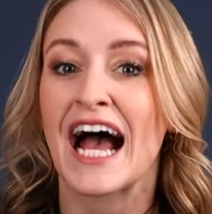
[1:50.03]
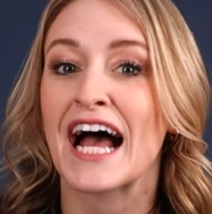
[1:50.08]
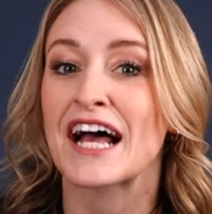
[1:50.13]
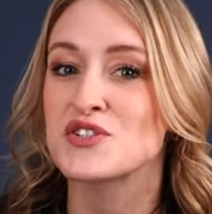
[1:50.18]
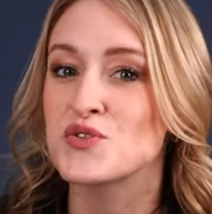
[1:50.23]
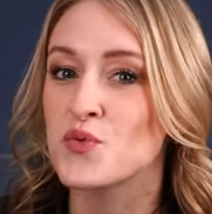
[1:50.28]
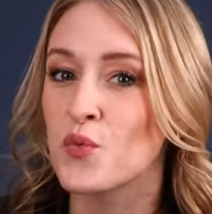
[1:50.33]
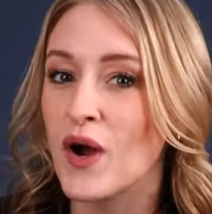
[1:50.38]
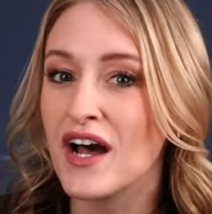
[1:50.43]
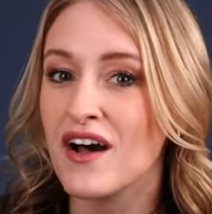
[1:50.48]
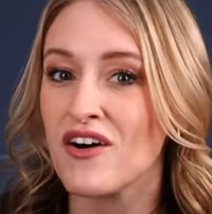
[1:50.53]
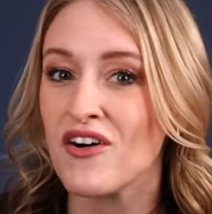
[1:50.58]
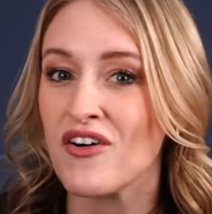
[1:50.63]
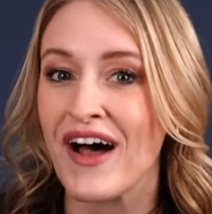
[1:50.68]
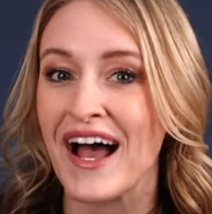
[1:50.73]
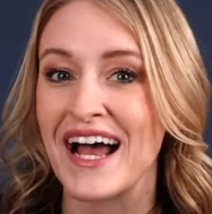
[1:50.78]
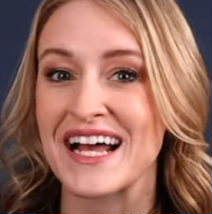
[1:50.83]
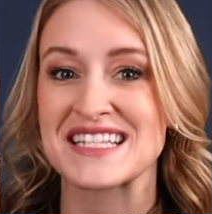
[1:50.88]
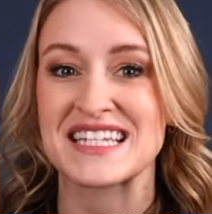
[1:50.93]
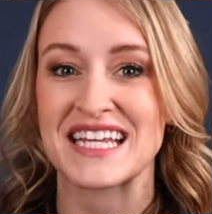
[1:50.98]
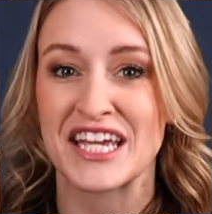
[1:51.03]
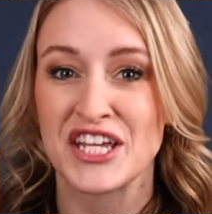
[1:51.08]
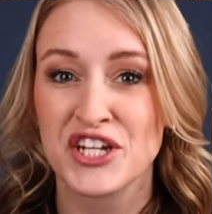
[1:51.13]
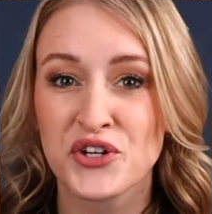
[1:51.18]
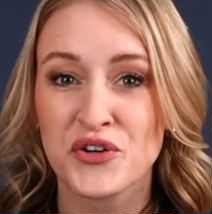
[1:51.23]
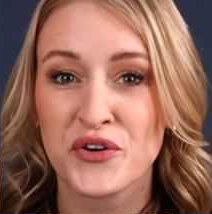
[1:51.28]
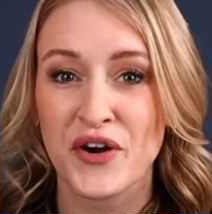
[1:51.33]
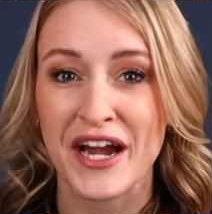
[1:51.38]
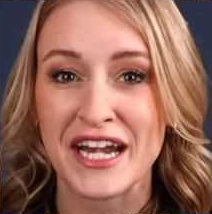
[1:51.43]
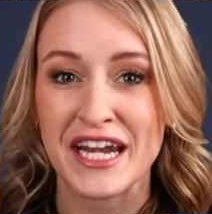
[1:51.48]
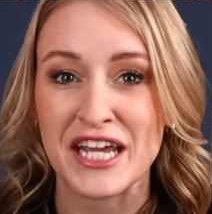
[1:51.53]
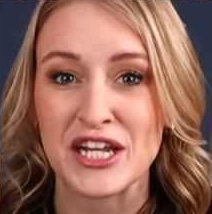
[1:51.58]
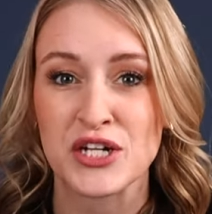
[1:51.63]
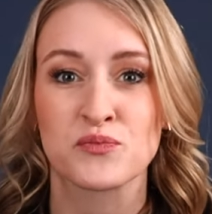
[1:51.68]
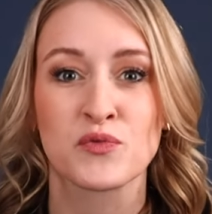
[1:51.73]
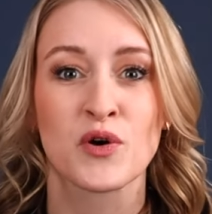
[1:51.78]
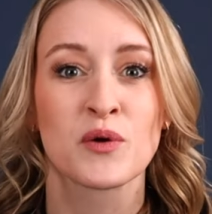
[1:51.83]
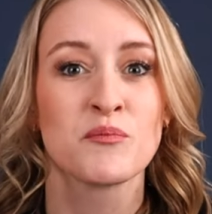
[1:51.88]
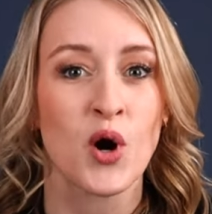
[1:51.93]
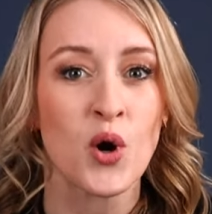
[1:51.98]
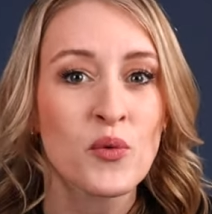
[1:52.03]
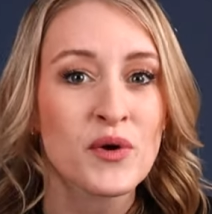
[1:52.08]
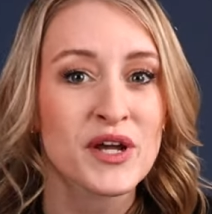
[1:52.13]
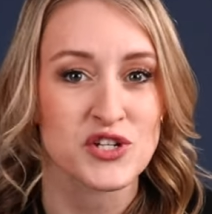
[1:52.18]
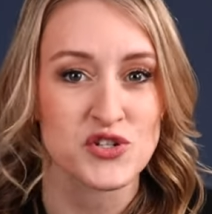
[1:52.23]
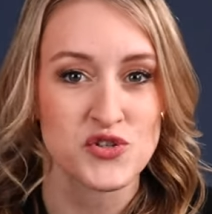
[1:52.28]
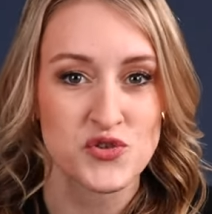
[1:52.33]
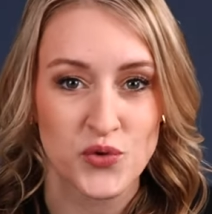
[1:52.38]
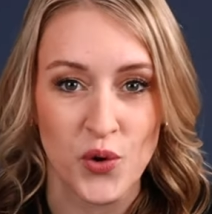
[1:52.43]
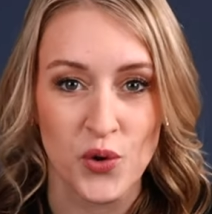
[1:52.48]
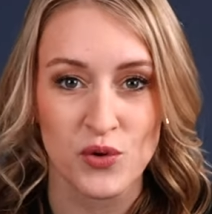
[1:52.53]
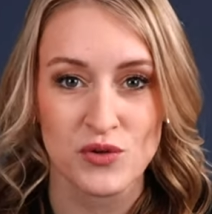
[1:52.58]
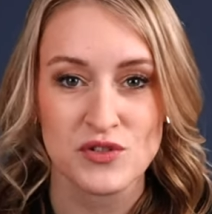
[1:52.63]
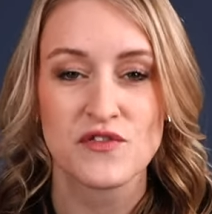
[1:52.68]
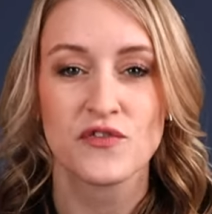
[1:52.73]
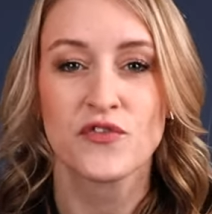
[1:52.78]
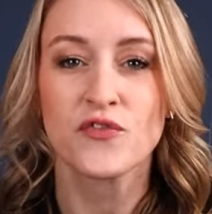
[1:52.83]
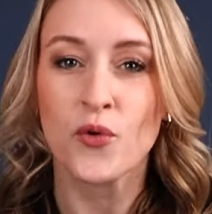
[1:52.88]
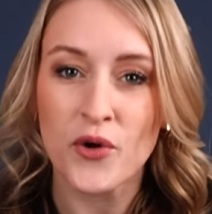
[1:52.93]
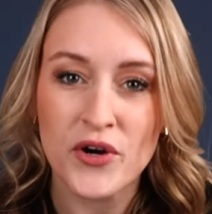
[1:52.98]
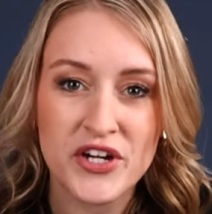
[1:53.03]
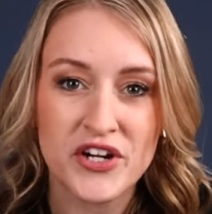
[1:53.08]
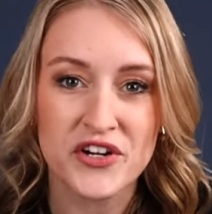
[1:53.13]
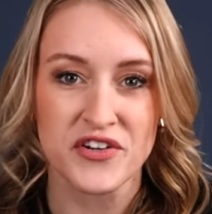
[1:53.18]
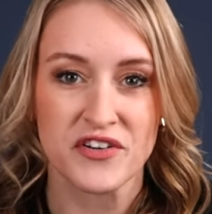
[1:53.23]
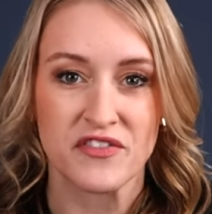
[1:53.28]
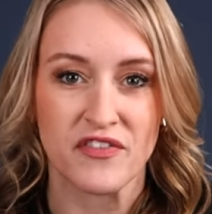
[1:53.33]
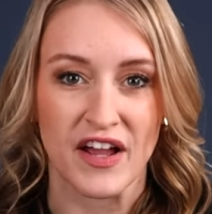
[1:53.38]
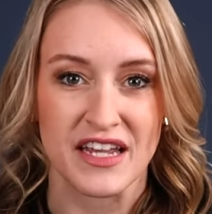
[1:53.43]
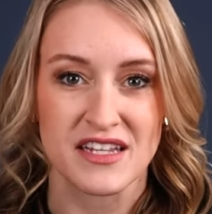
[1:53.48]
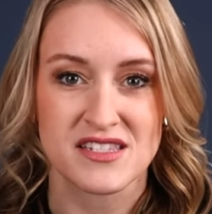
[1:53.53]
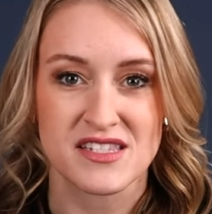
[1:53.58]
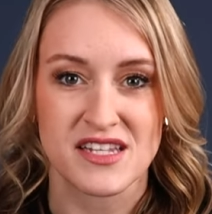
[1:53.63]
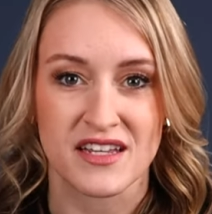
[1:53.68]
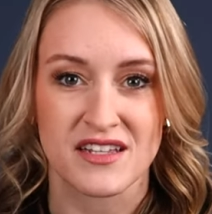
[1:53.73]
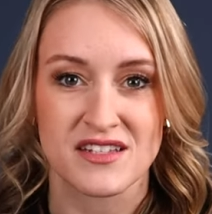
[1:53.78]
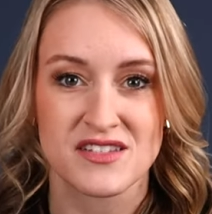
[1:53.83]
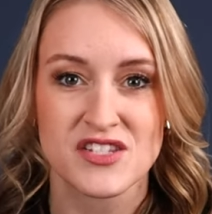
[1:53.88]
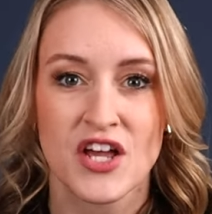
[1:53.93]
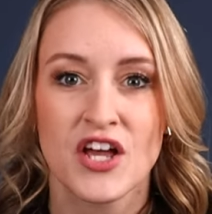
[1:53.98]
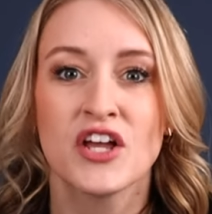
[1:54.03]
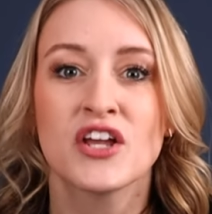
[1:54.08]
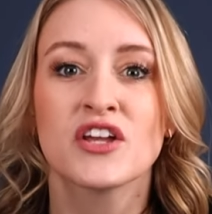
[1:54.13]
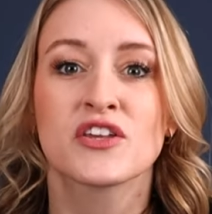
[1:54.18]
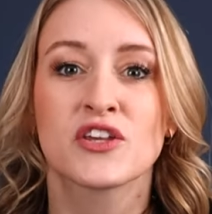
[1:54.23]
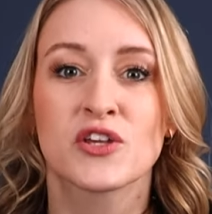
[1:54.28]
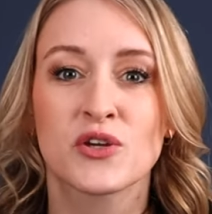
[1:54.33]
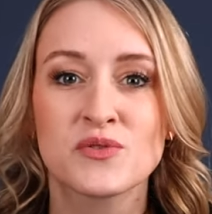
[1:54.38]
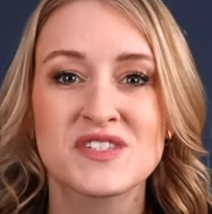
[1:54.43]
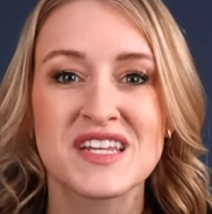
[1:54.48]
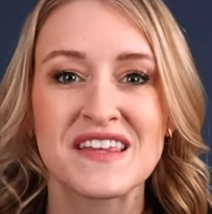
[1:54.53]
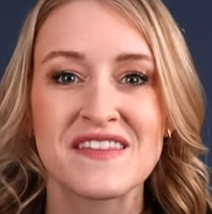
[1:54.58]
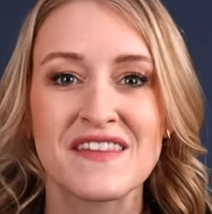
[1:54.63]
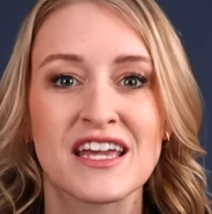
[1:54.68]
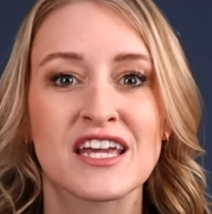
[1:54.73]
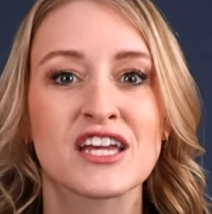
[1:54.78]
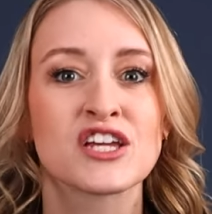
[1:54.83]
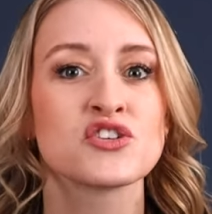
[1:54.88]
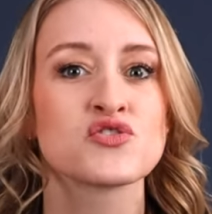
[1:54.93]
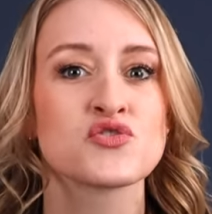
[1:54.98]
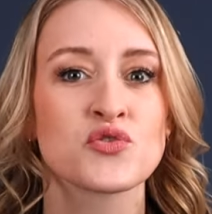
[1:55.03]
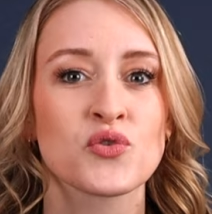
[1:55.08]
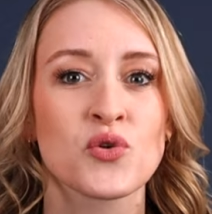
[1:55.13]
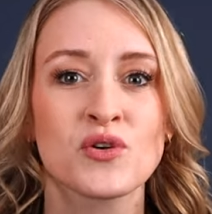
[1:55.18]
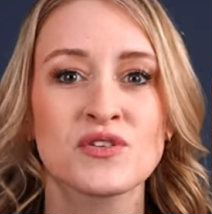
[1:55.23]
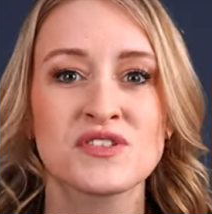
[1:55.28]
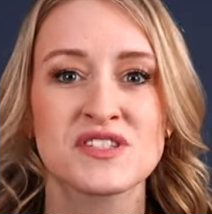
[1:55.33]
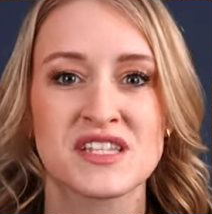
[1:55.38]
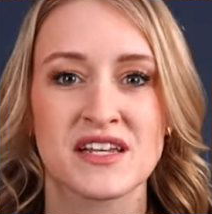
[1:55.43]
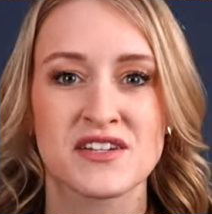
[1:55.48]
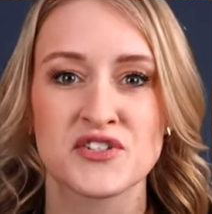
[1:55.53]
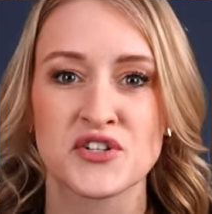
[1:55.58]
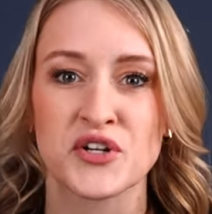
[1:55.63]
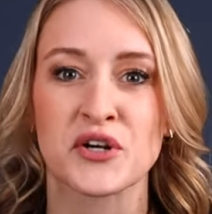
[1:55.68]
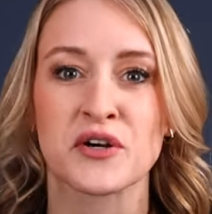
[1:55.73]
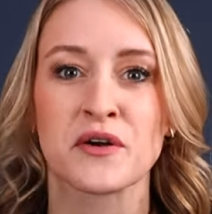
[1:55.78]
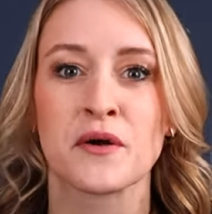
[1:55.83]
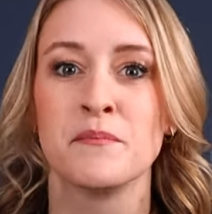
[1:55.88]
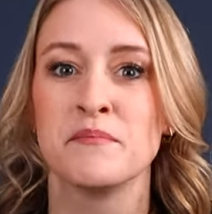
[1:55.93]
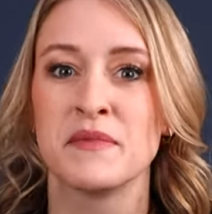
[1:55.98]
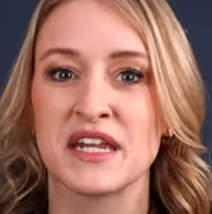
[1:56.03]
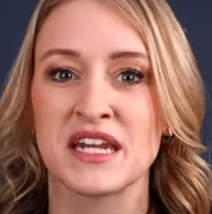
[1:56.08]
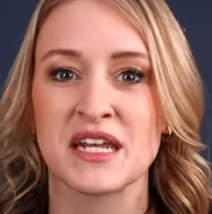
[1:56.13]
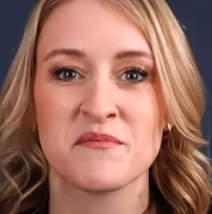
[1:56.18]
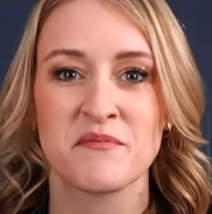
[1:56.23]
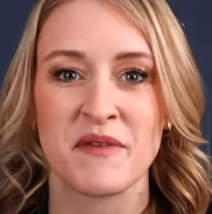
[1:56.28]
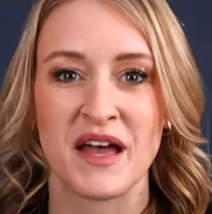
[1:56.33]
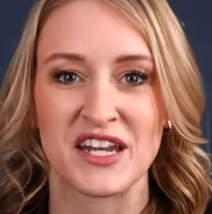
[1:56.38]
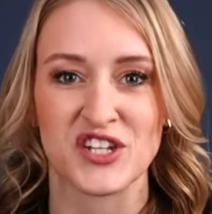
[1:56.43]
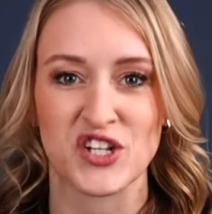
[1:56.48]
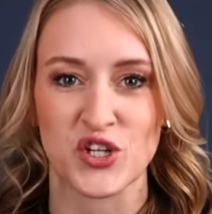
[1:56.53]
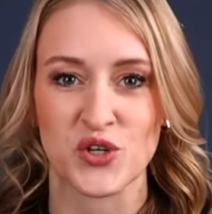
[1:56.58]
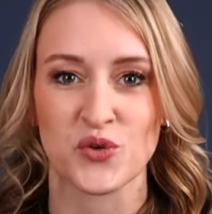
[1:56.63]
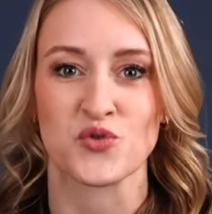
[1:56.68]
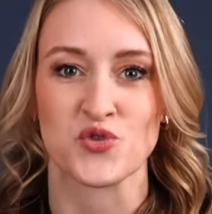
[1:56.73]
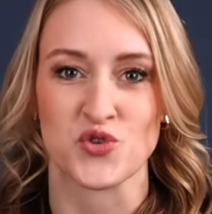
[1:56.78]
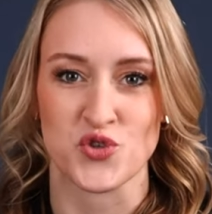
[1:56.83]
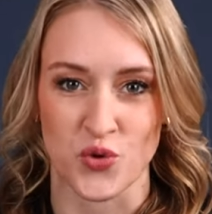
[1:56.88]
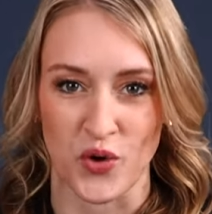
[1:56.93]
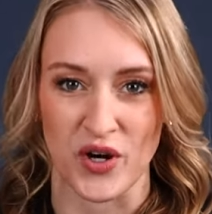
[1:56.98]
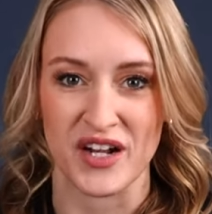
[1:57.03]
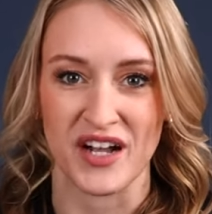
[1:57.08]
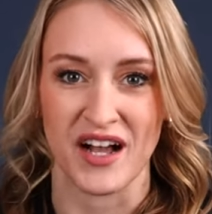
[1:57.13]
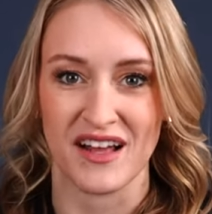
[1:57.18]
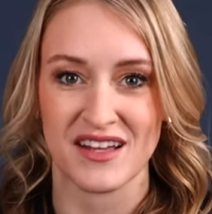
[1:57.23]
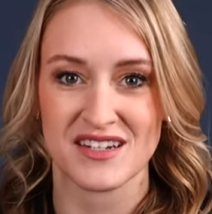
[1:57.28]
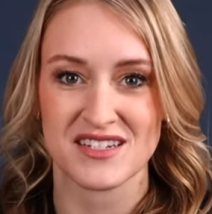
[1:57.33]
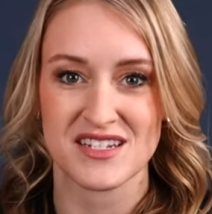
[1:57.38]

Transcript: as well as integrated remote controls for your devices using the Control Center mini menu shortcut.